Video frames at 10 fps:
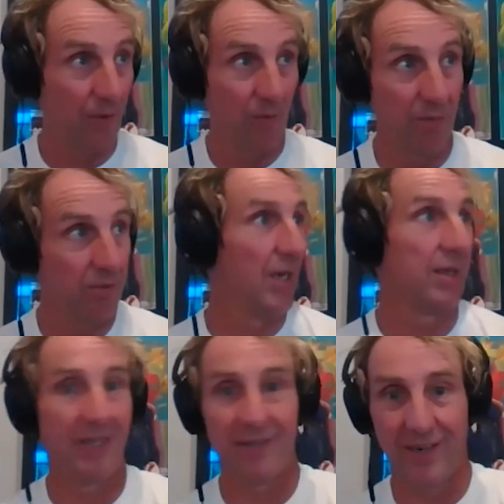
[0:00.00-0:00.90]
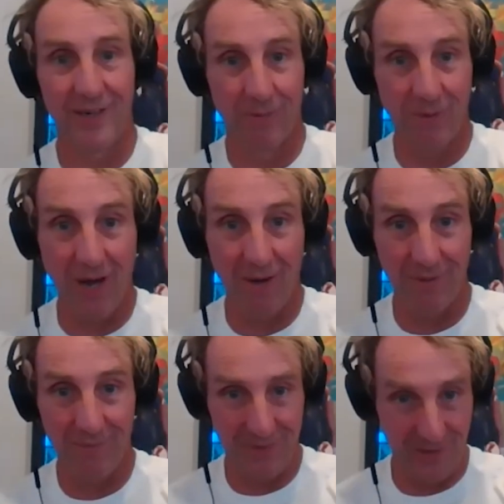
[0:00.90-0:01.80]
If the room sucks, that's not your
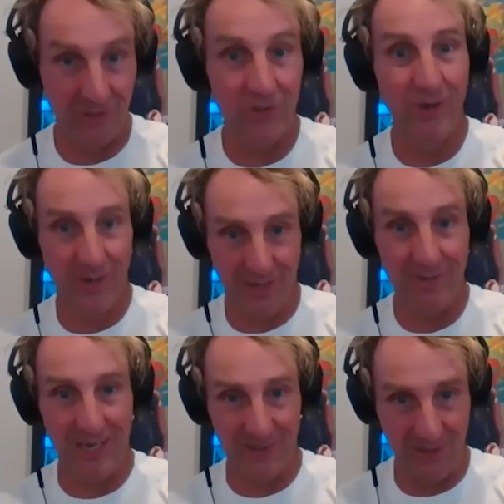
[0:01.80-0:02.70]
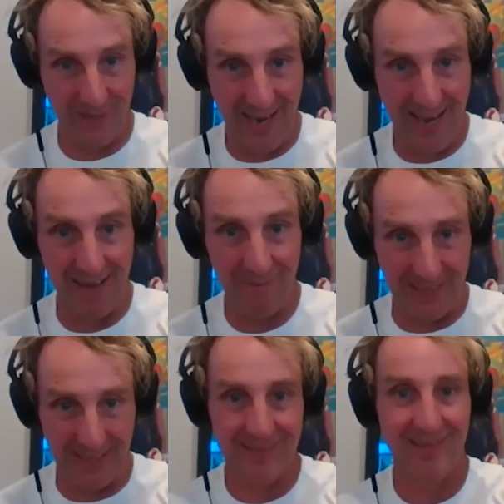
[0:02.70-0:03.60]
problem. You can tune it as best you can,
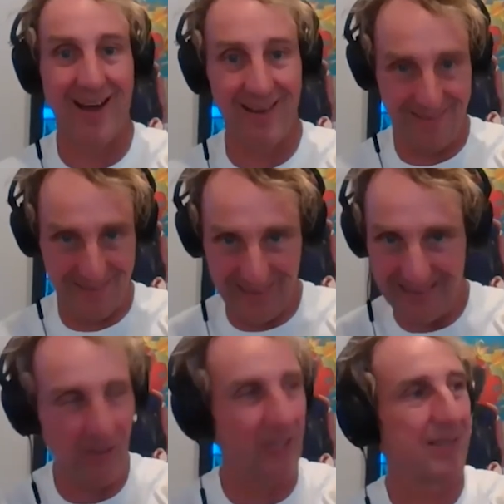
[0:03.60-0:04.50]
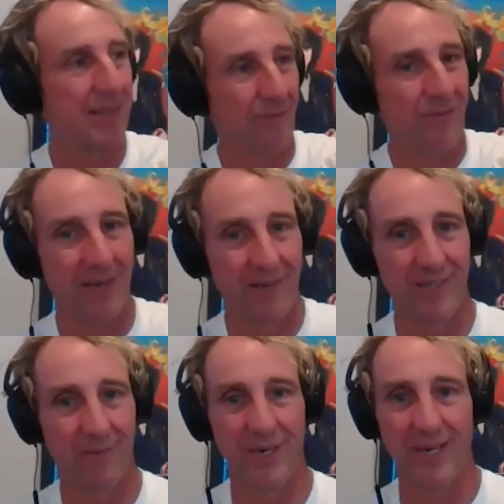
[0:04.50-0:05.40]
but that's not, you can slough that
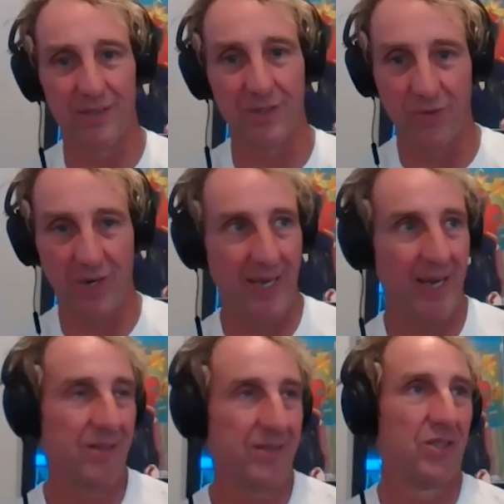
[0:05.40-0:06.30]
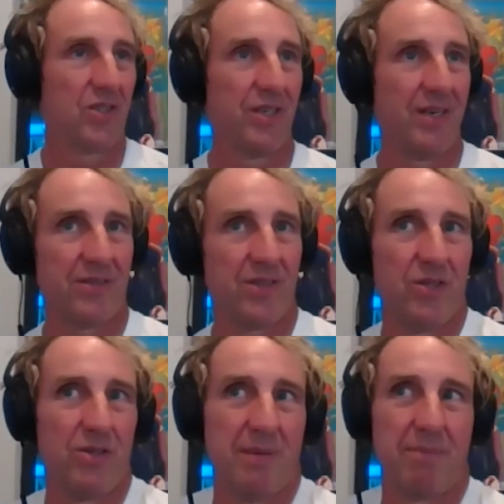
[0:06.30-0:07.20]
on someone else. The front of house engineer has
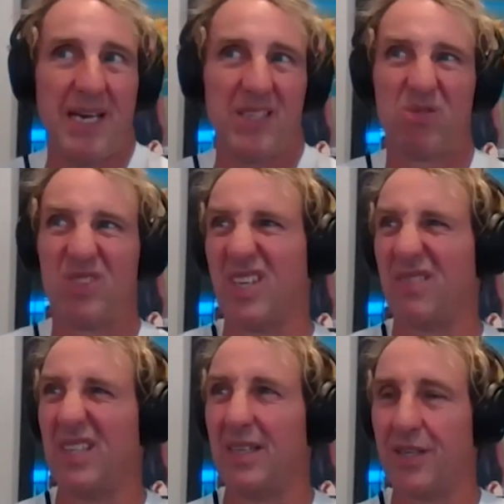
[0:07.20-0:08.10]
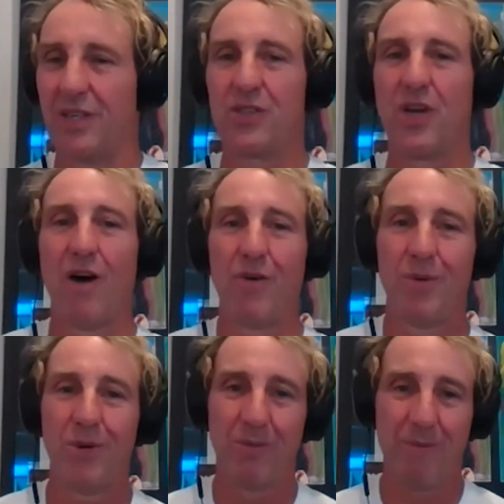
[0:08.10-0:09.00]
to do the best with something that's
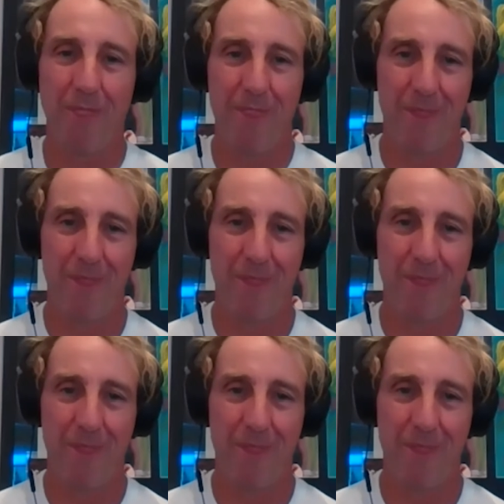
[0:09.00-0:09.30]
unsolvable.